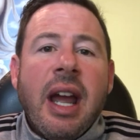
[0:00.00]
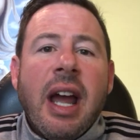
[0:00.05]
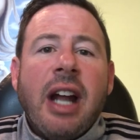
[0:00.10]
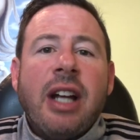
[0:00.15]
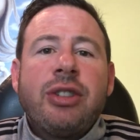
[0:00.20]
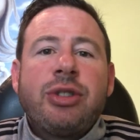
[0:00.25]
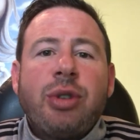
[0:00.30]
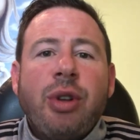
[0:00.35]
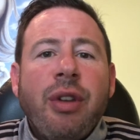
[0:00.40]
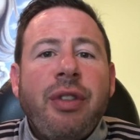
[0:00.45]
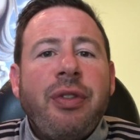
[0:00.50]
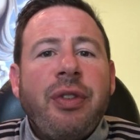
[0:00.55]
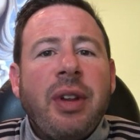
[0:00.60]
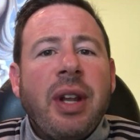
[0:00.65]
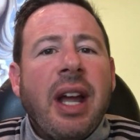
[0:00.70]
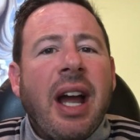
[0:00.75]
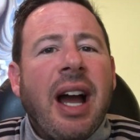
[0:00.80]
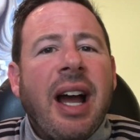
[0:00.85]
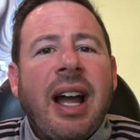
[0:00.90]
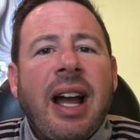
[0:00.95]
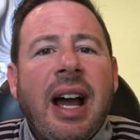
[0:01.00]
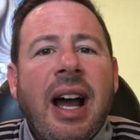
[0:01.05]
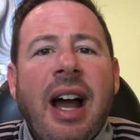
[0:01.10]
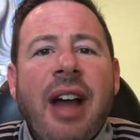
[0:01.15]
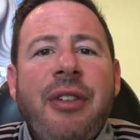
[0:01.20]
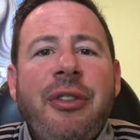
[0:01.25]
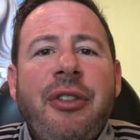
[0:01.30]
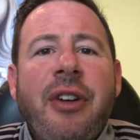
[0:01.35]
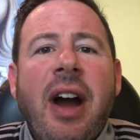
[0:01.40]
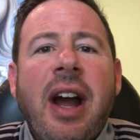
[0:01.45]
And truthfully,
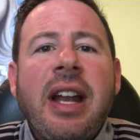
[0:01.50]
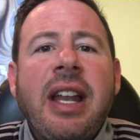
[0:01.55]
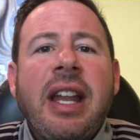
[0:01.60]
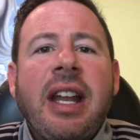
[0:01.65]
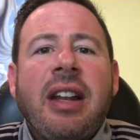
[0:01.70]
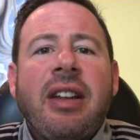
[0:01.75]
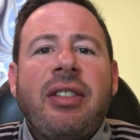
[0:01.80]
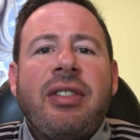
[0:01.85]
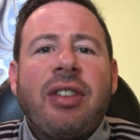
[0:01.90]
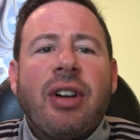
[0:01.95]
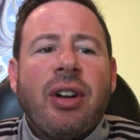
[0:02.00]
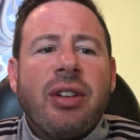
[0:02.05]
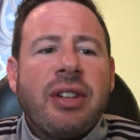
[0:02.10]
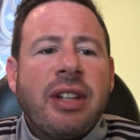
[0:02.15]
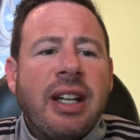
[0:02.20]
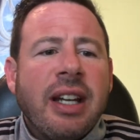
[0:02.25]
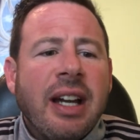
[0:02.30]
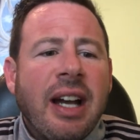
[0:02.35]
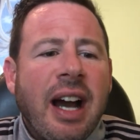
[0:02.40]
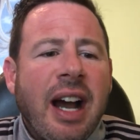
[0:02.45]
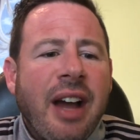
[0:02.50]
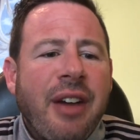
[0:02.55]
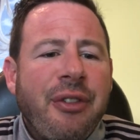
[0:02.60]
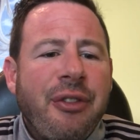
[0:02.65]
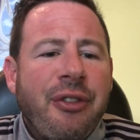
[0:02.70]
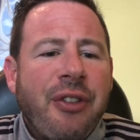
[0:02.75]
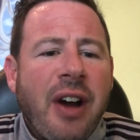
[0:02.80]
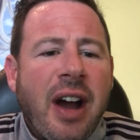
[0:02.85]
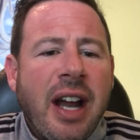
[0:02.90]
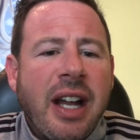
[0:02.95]
I find it insulting. I
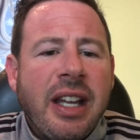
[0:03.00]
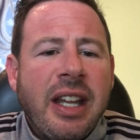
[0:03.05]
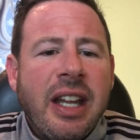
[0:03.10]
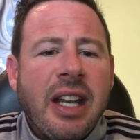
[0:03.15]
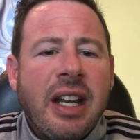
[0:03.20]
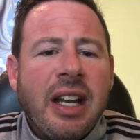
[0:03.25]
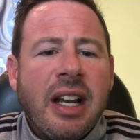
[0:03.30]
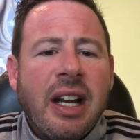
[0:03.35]
find